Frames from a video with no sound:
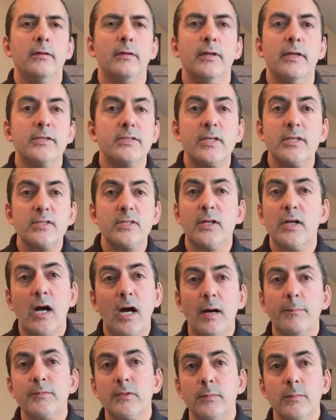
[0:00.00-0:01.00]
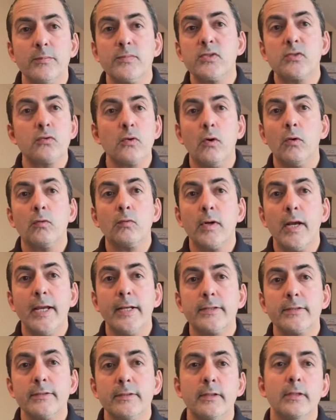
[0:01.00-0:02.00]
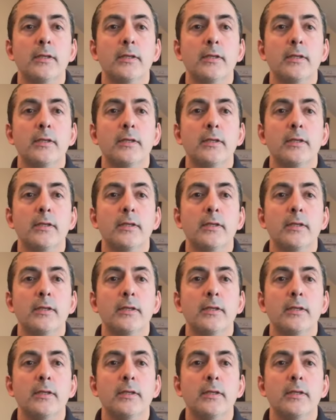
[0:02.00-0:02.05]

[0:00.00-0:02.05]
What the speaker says: Is this an optimum stroke rate?